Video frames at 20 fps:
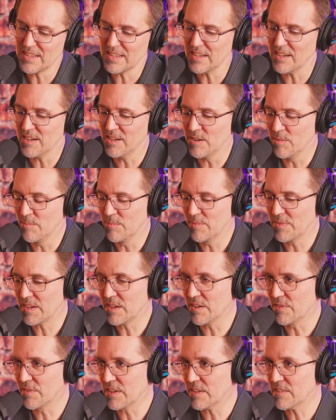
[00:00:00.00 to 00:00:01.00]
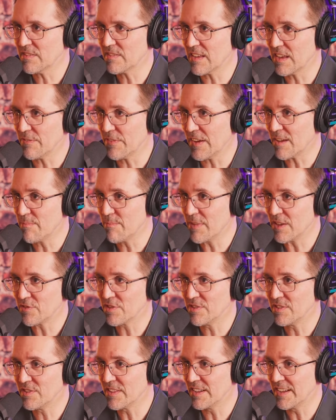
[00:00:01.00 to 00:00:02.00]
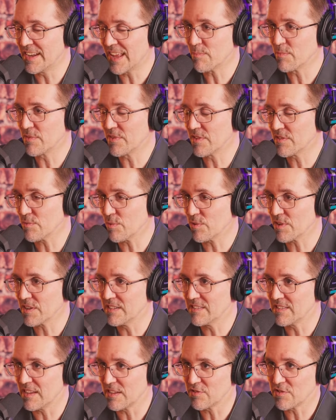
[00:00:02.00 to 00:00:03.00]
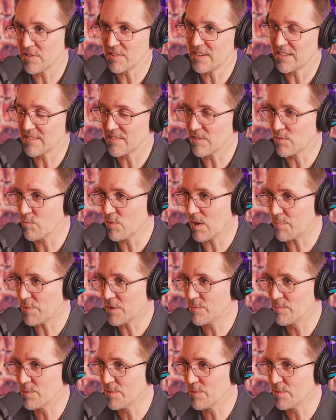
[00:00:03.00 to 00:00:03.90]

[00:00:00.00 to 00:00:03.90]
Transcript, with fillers: um, you know, this, if I mentioned the name of this organization, it's a reputable